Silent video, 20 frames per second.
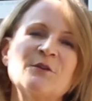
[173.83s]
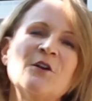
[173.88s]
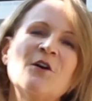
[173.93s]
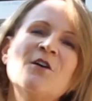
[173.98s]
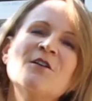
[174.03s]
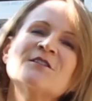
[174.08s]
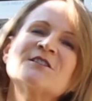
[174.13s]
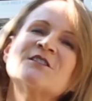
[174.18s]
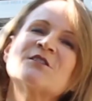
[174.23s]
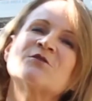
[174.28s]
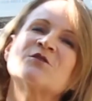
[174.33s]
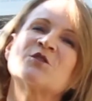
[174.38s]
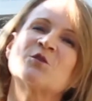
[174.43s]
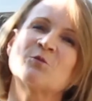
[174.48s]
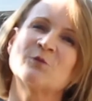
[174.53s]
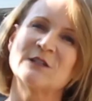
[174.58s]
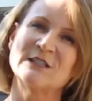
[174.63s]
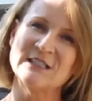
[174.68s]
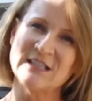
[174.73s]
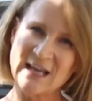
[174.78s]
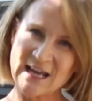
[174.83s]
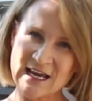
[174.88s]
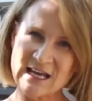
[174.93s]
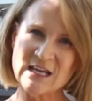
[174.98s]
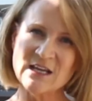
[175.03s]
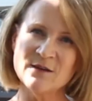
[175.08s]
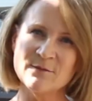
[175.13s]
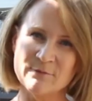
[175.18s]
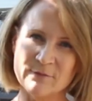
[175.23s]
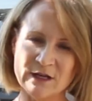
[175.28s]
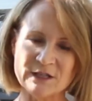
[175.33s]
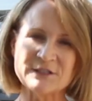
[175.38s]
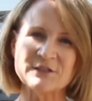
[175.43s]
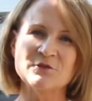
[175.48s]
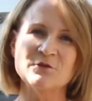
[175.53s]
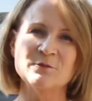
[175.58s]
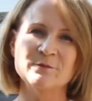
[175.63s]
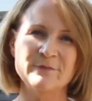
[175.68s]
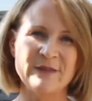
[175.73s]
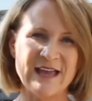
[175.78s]
but also to retain
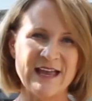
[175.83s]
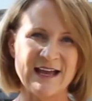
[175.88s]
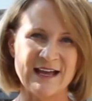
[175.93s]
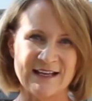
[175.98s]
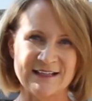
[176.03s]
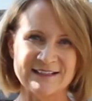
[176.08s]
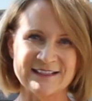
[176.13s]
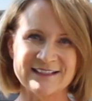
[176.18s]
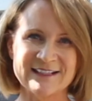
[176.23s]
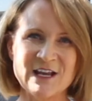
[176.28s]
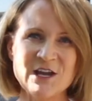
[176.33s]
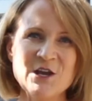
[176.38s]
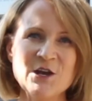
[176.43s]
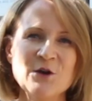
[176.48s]
muscle mass.